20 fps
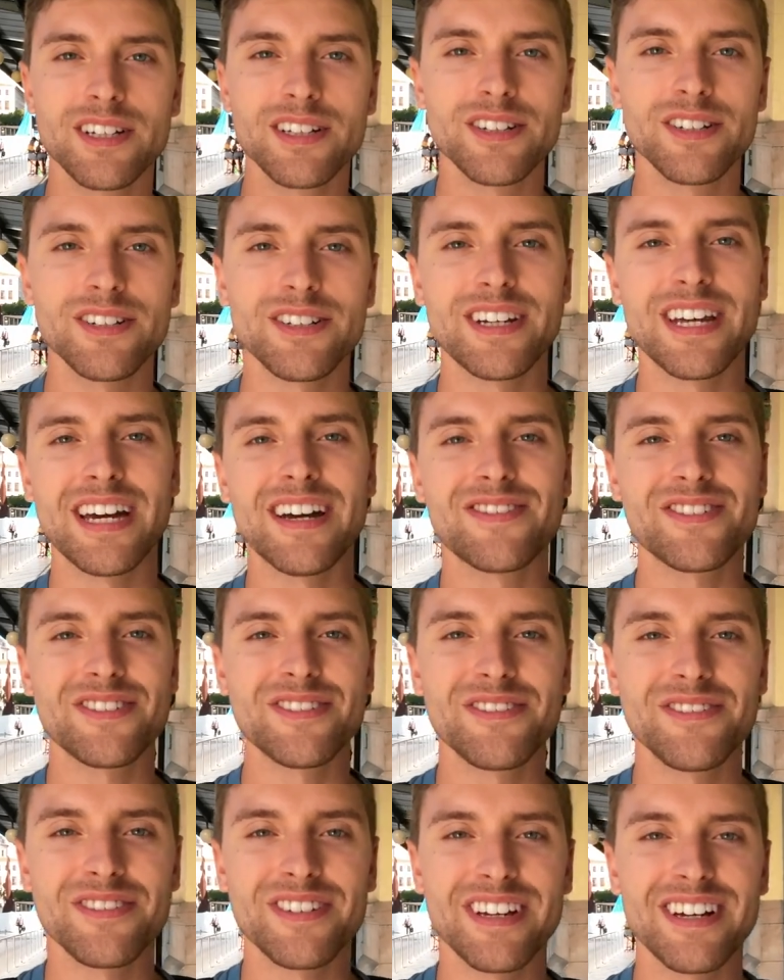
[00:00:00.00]
Good
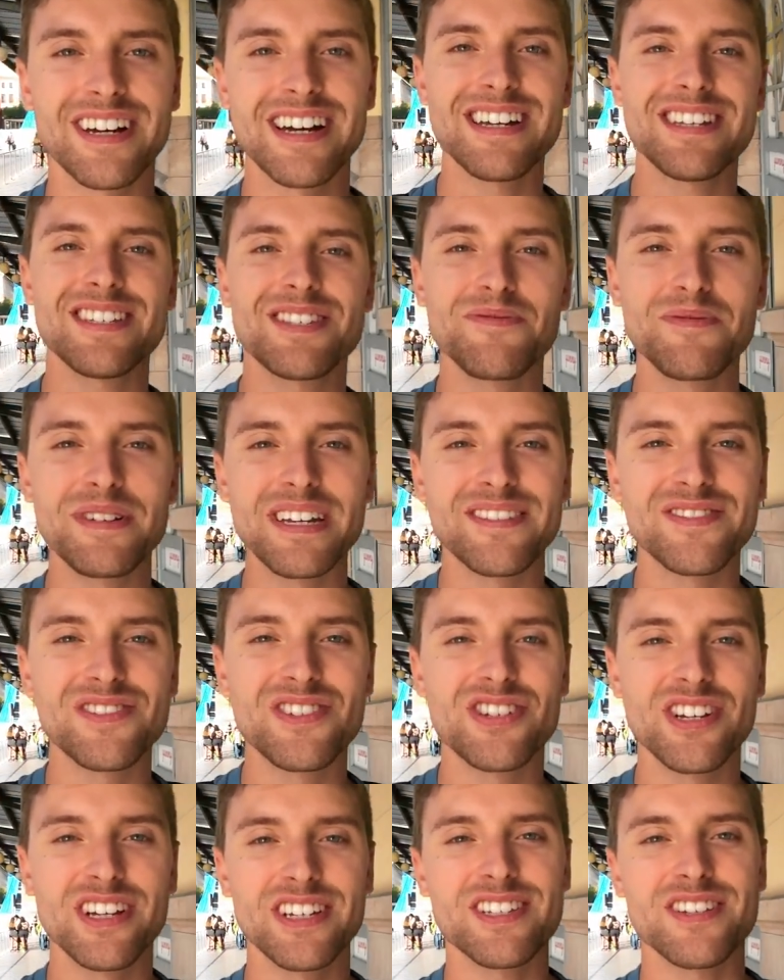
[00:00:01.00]
afternoon, guys. We have
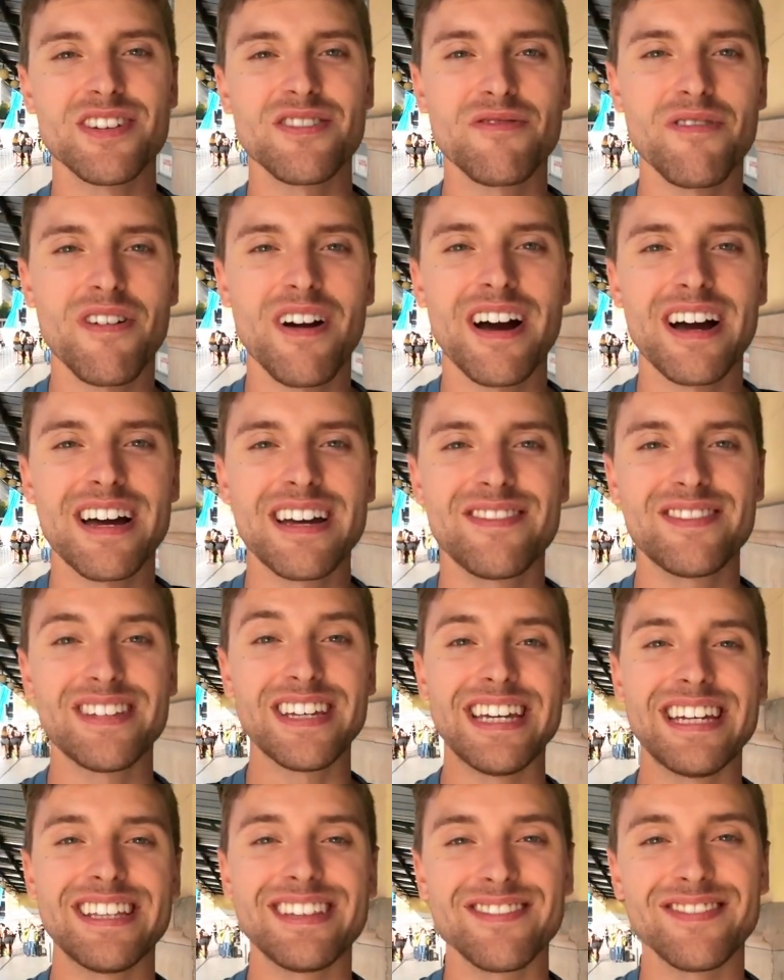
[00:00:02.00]
just arrived
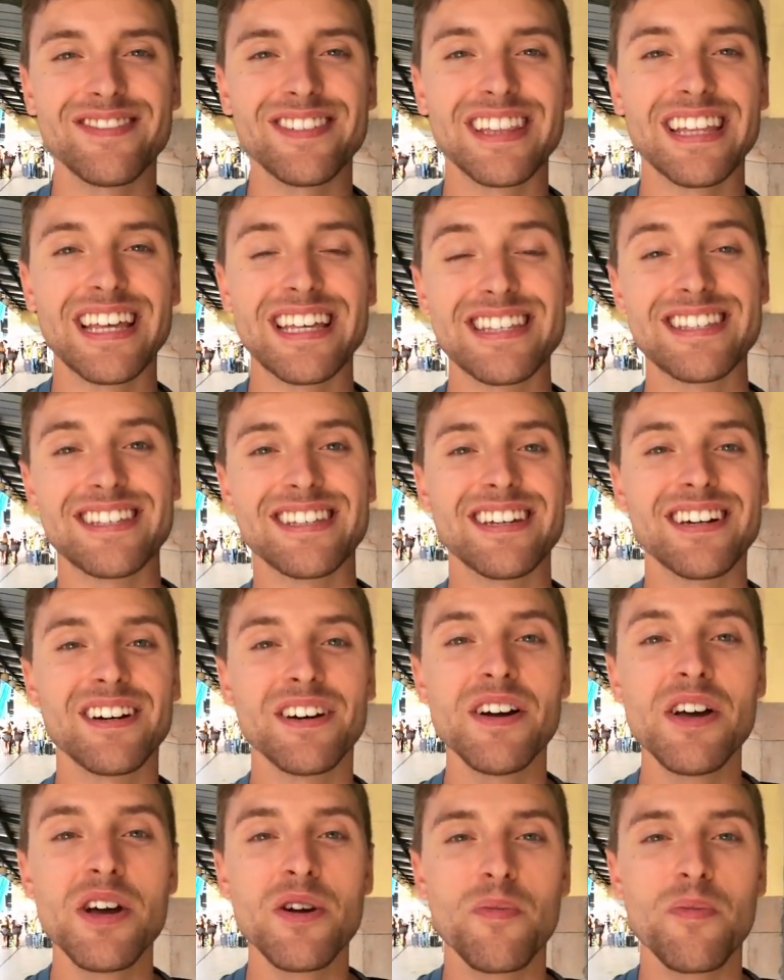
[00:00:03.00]
in Valencia.